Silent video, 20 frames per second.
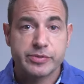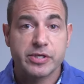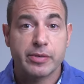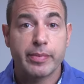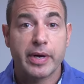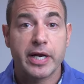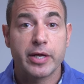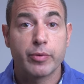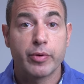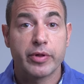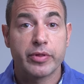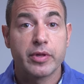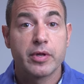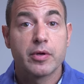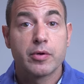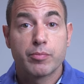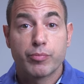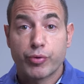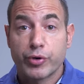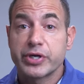somebody with
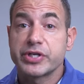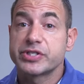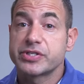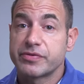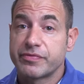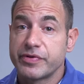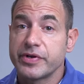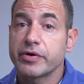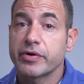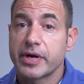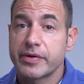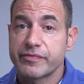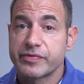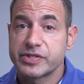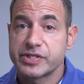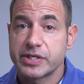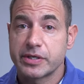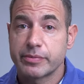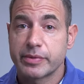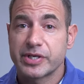pretty severe
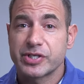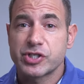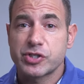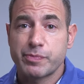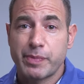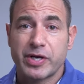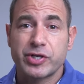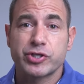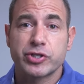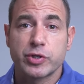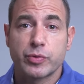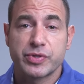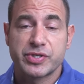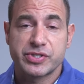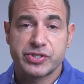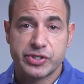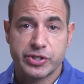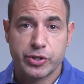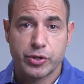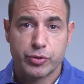emphysema, especially with
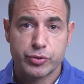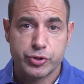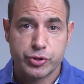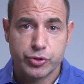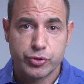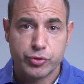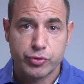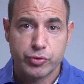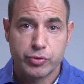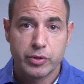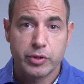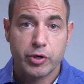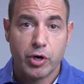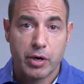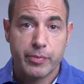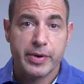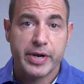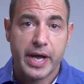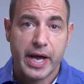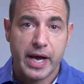C O two,
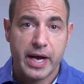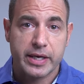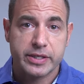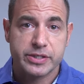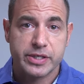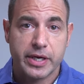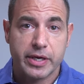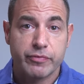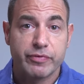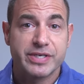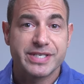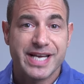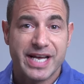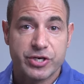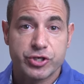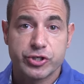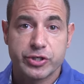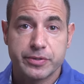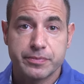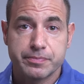carbon dioxide
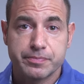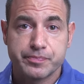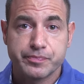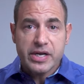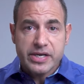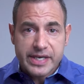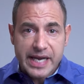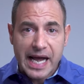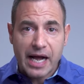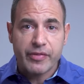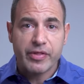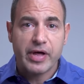retention, now